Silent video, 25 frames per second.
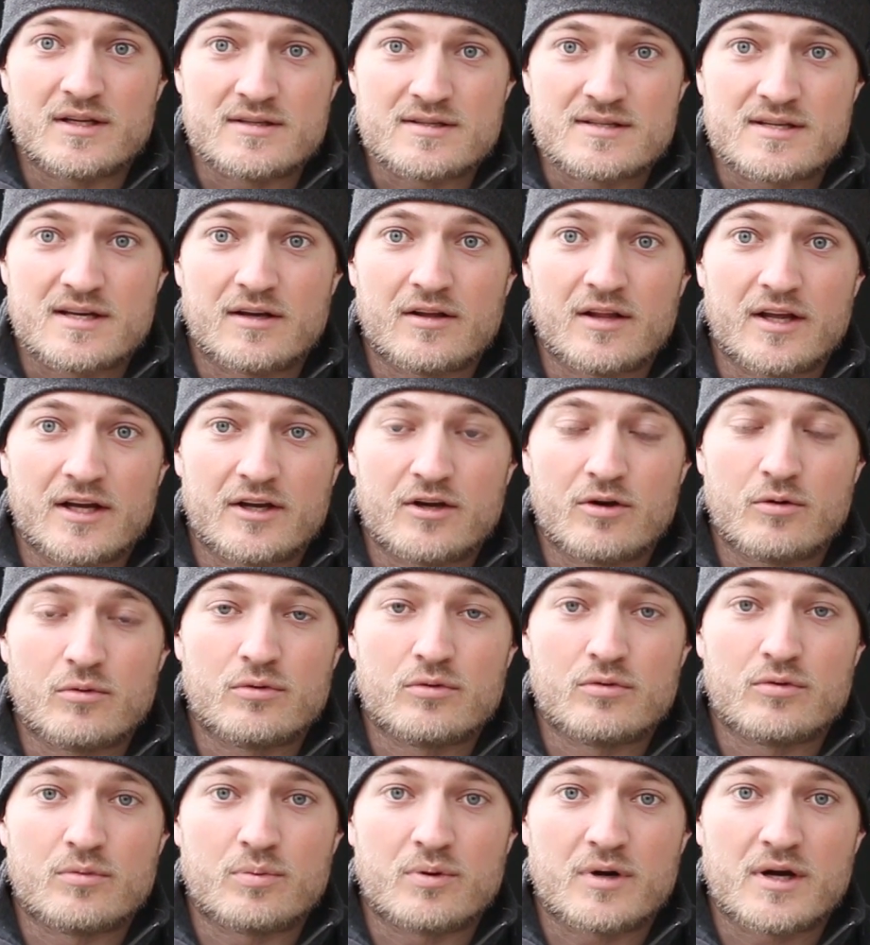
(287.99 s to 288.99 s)
until I go
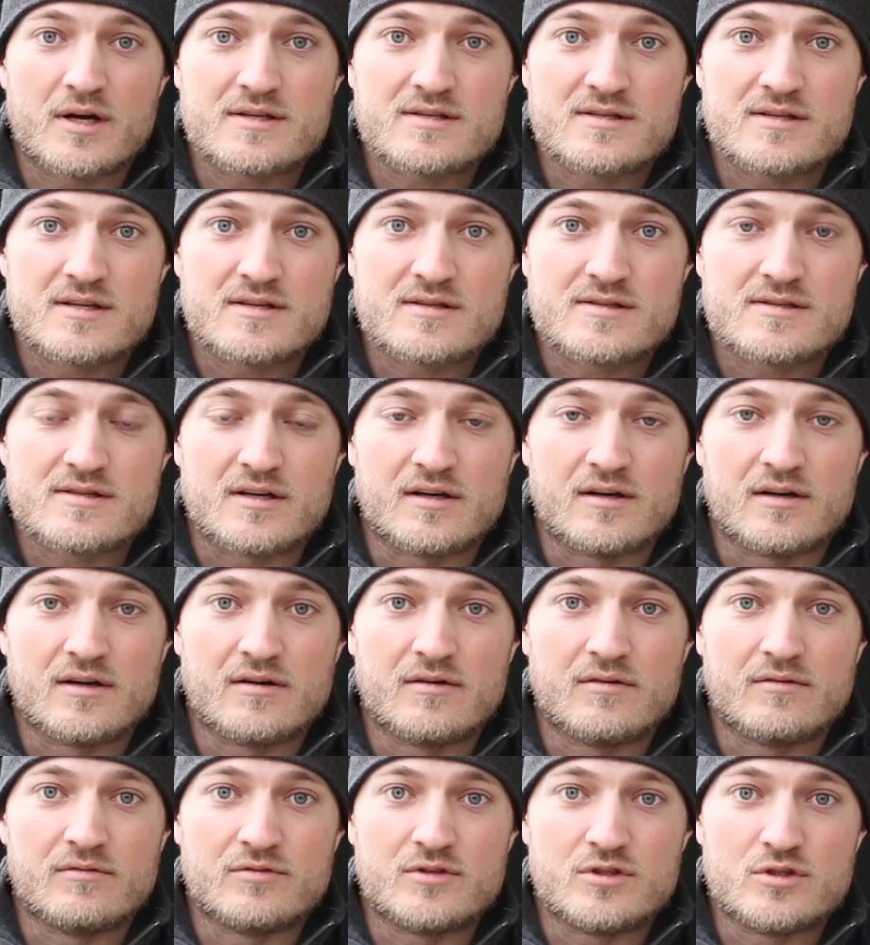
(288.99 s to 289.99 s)
through the process
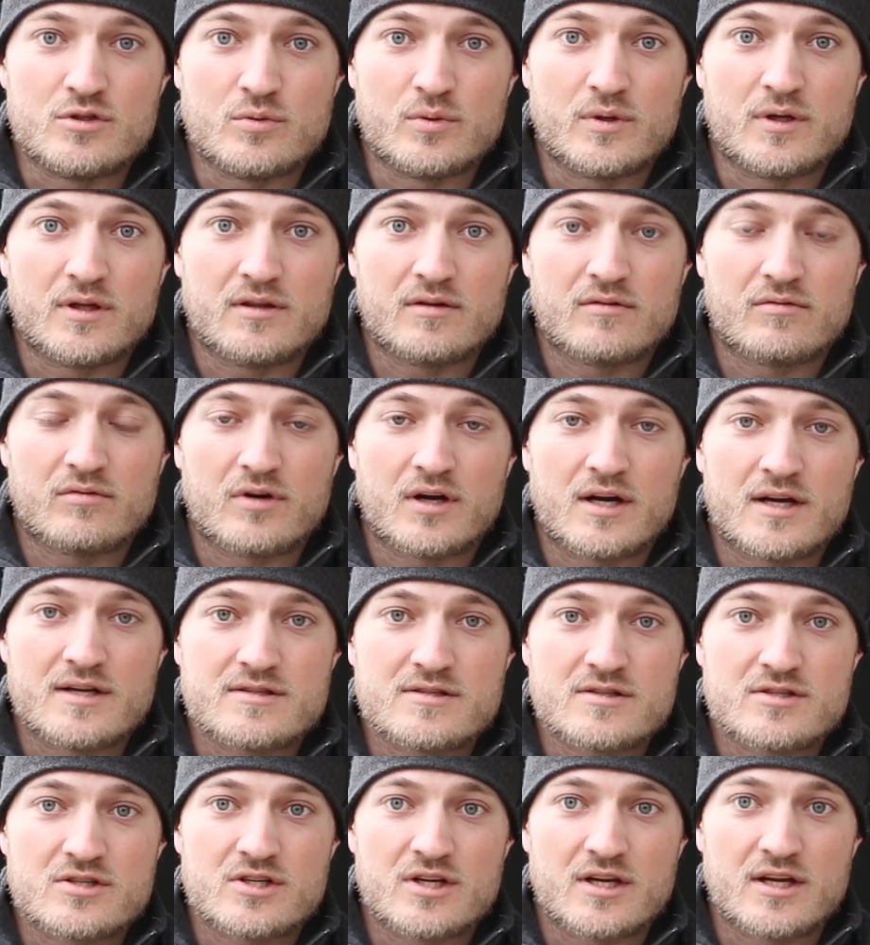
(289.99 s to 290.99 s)
of doing the
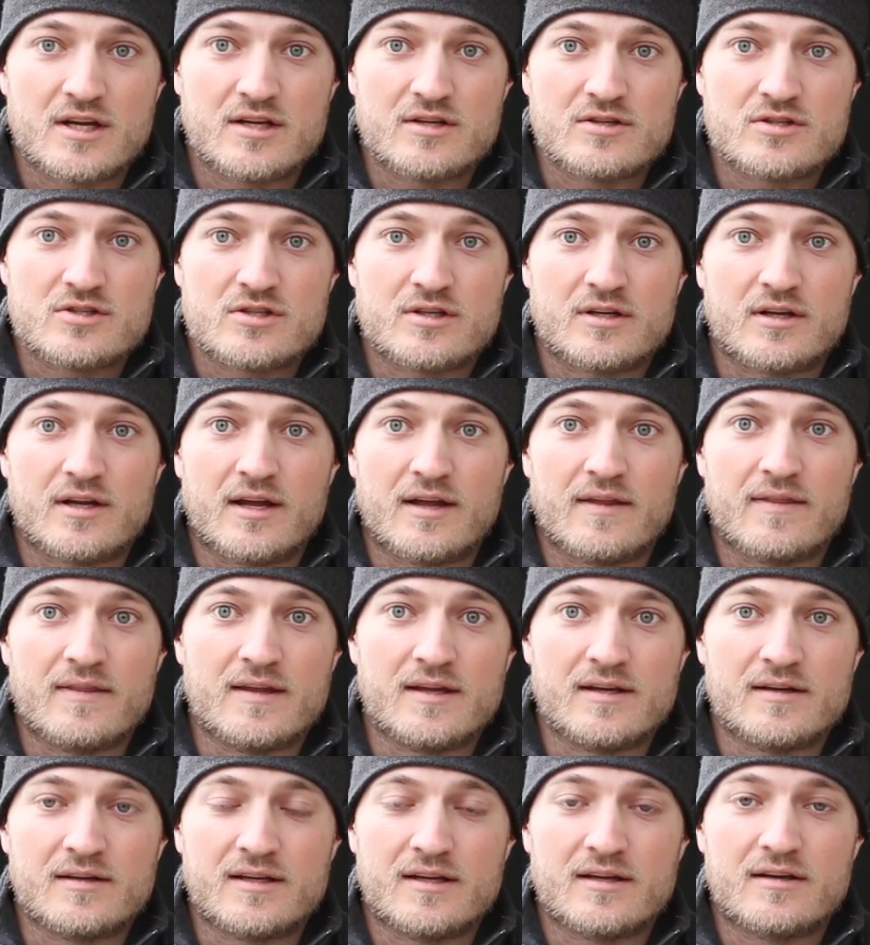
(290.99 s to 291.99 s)
Verizon change and
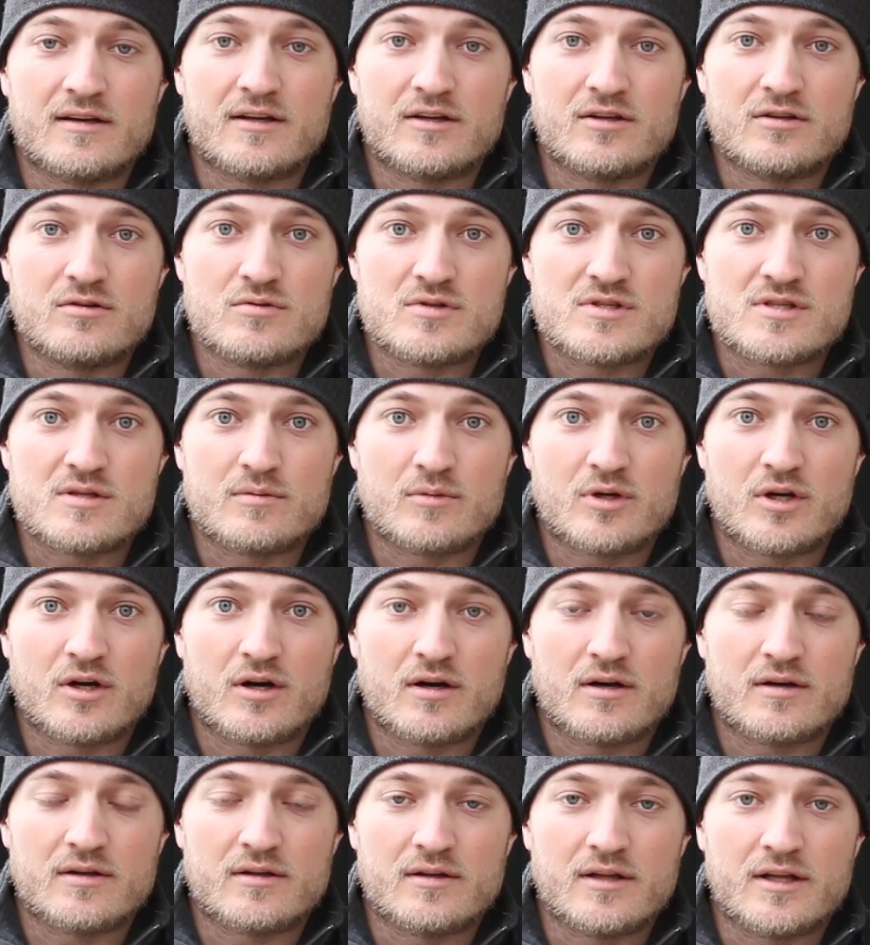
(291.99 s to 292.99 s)
then getting a new SIM
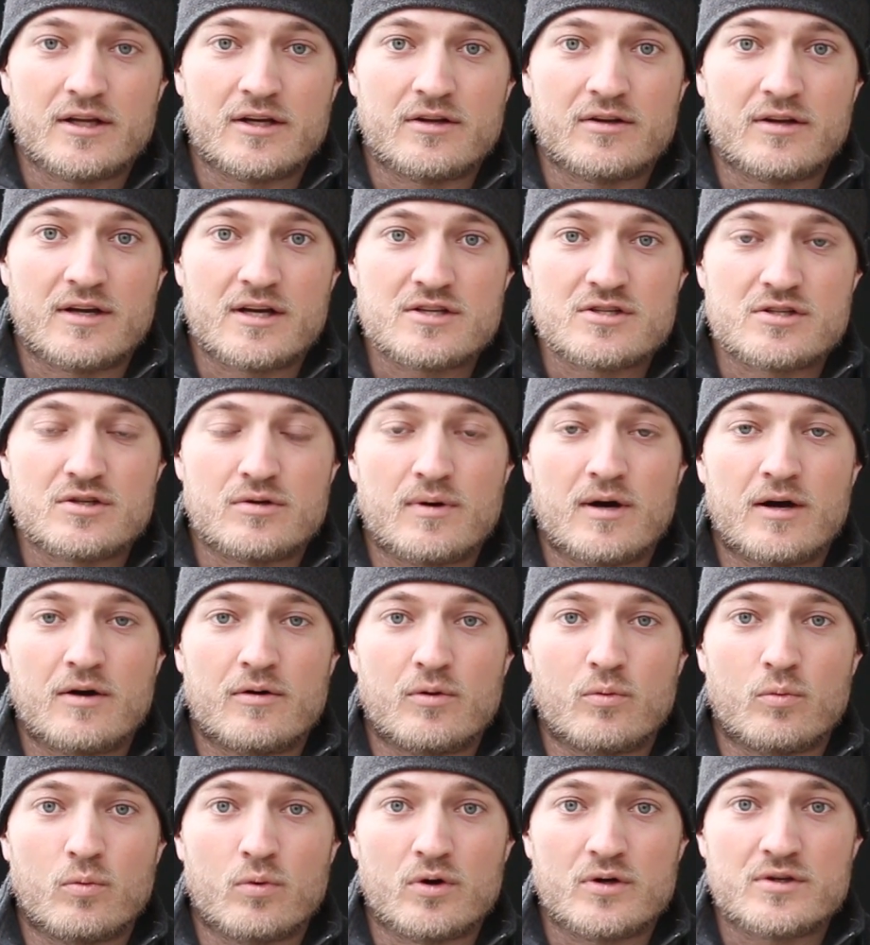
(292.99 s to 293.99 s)
card and letting you guys know how
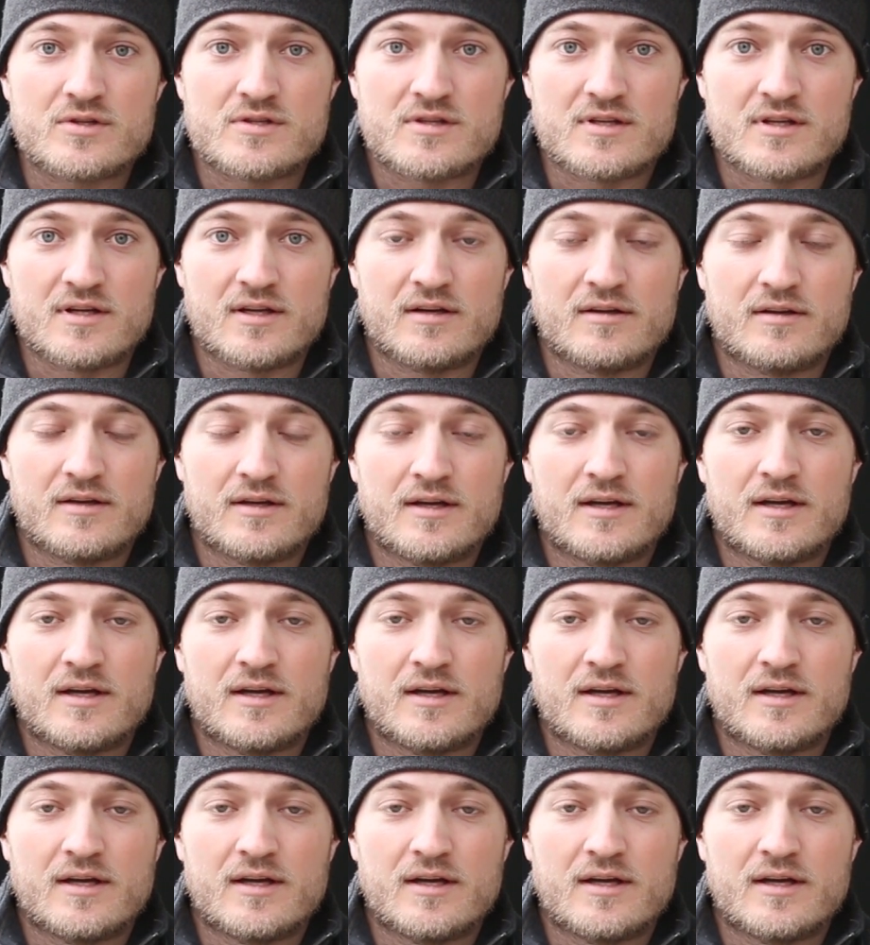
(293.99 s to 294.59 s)
it works then,